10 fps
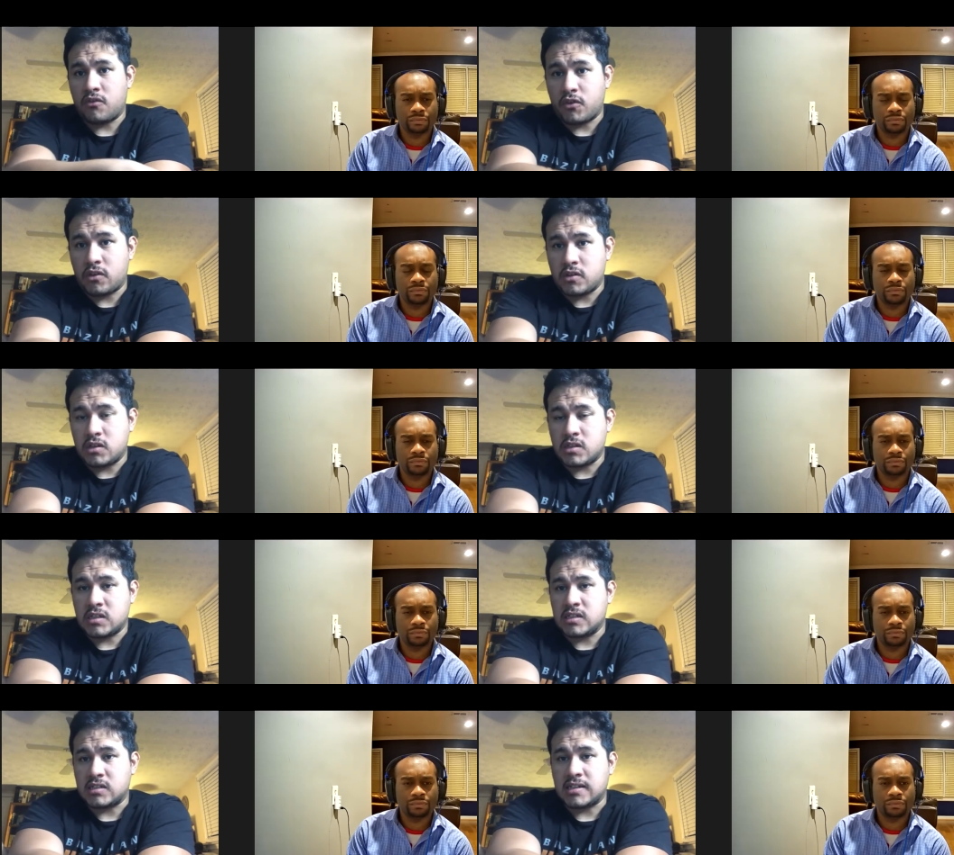Speaker 1: for the
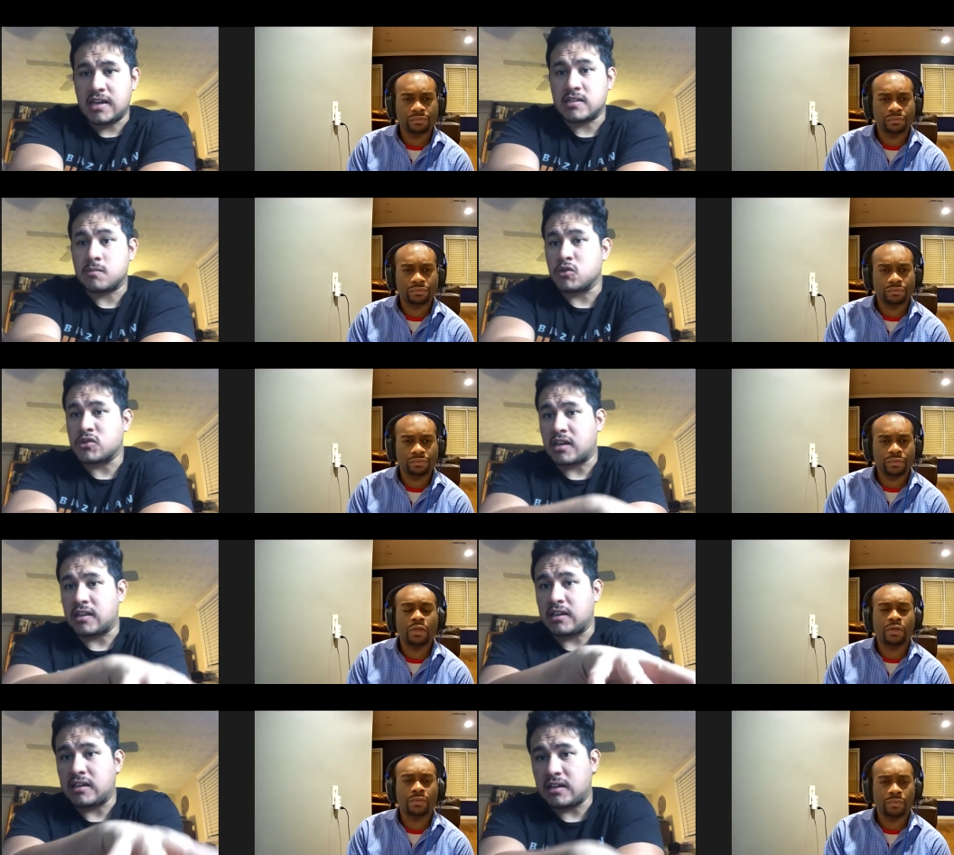Tennessee Titans. Most
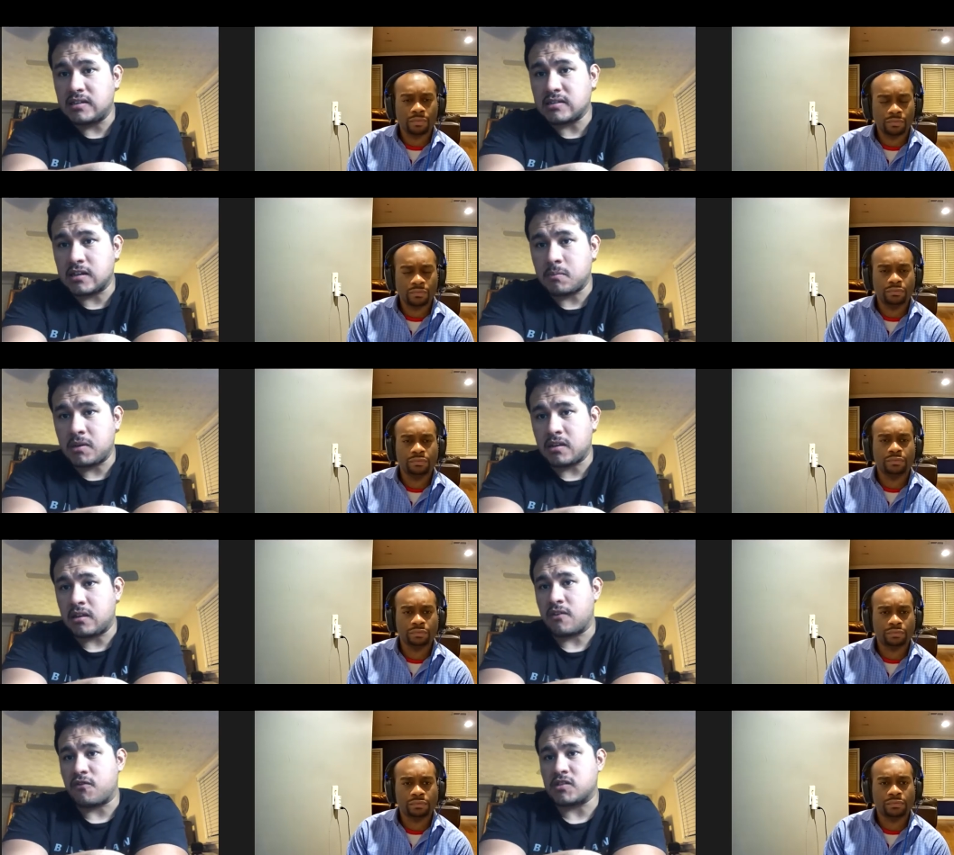likely, okay. he's going to be
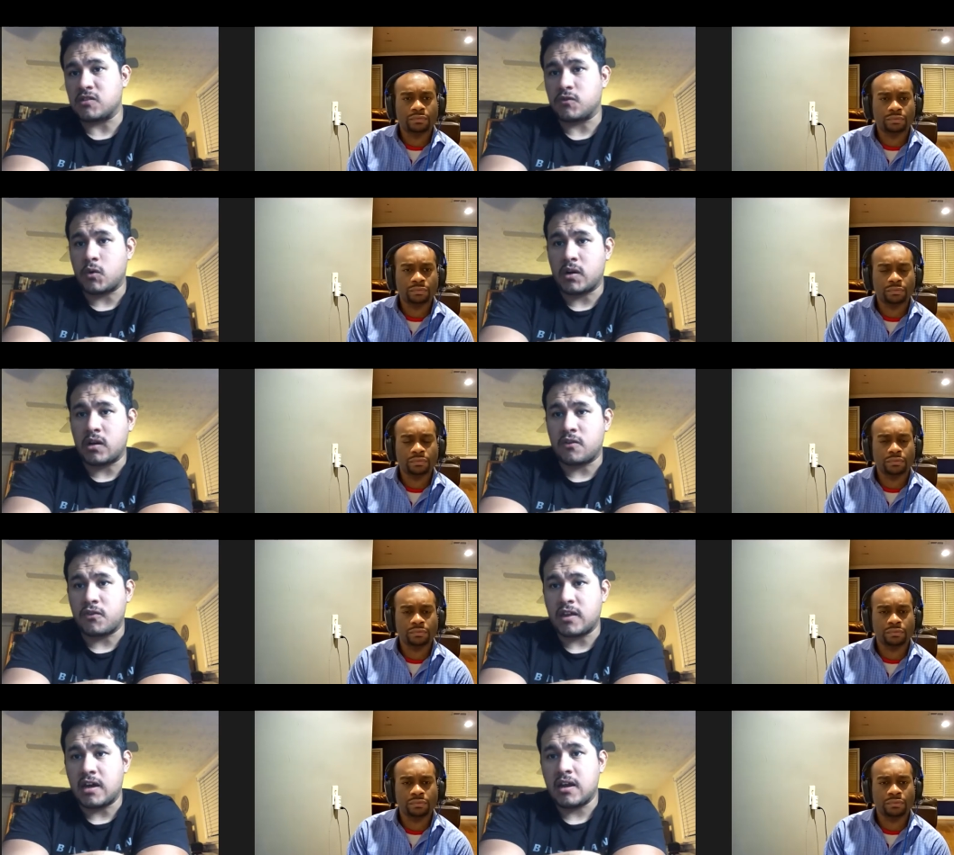the offensive coordinator for
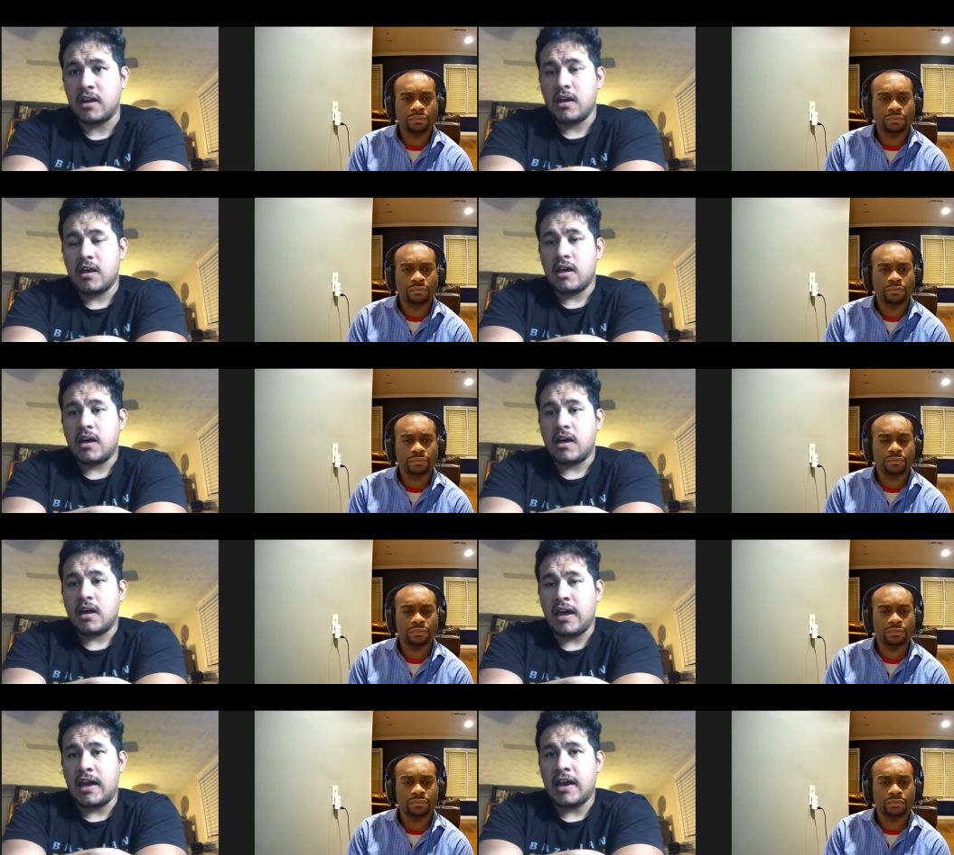that.
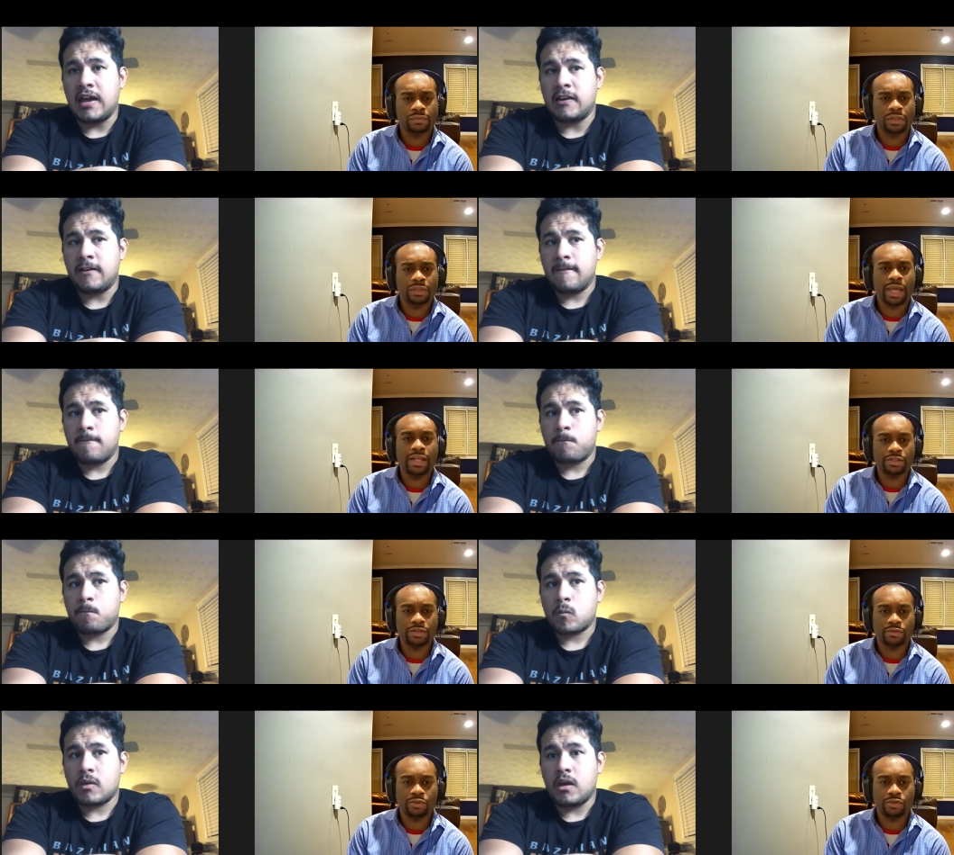And
Speaker 2: the head
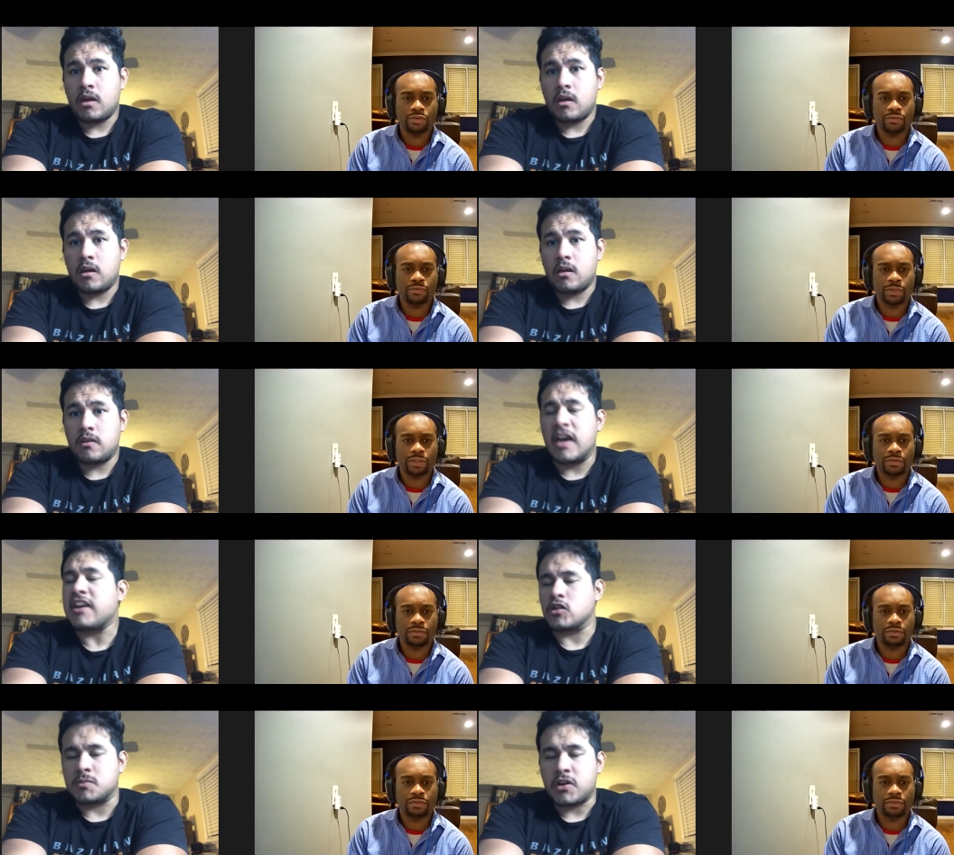coach.
Speaker 1: The head
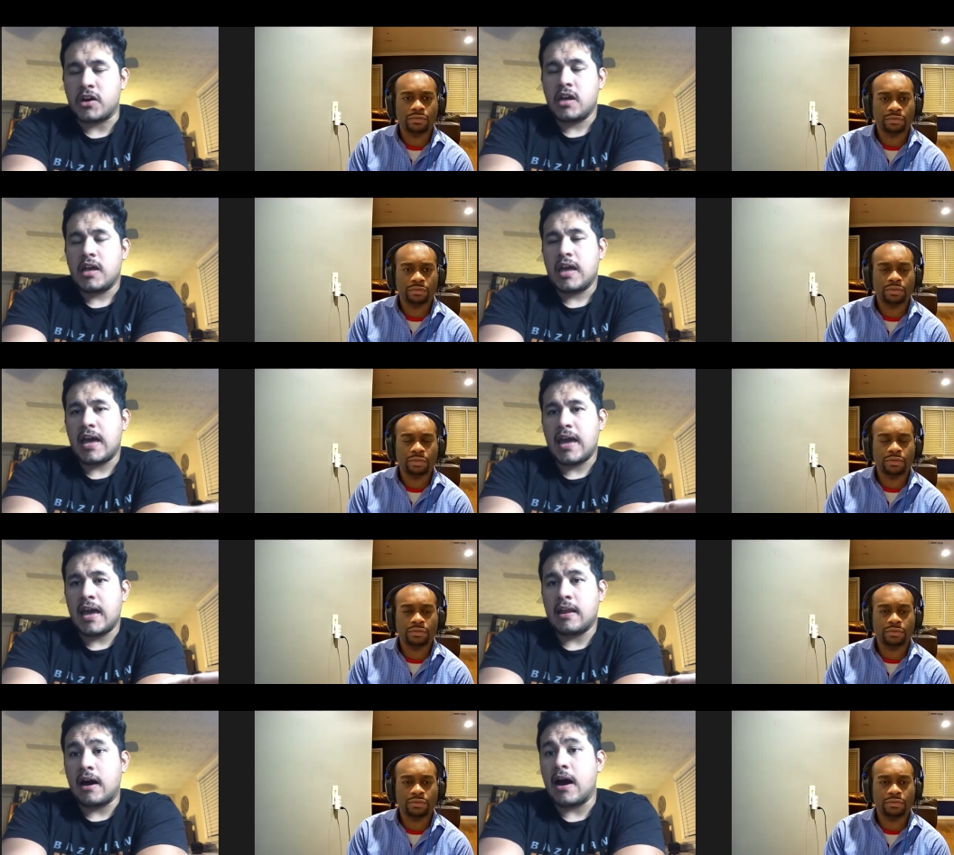coach, I'm sorry.
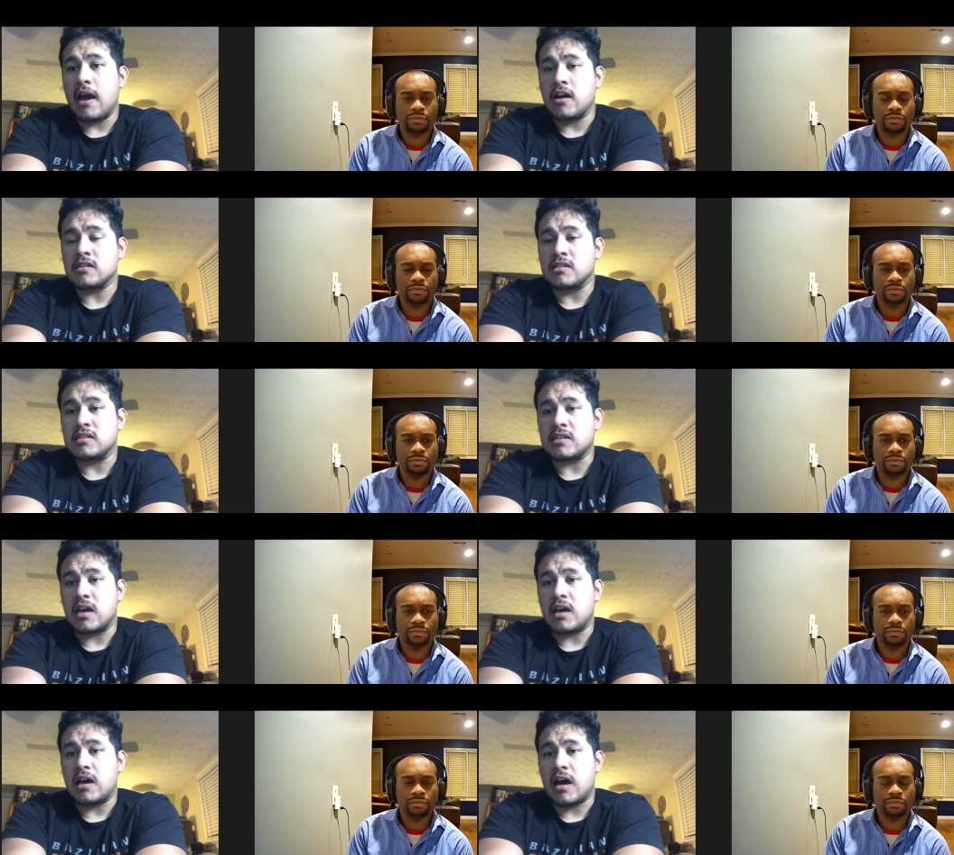And I honestly
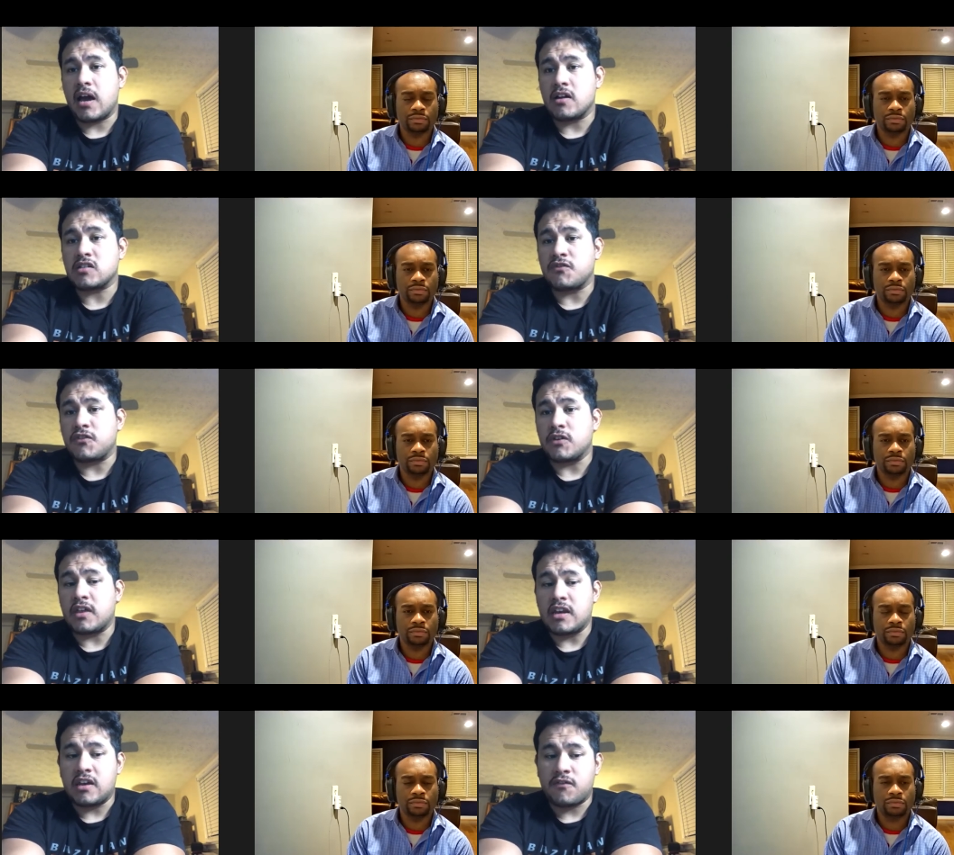said, I honestly feel that if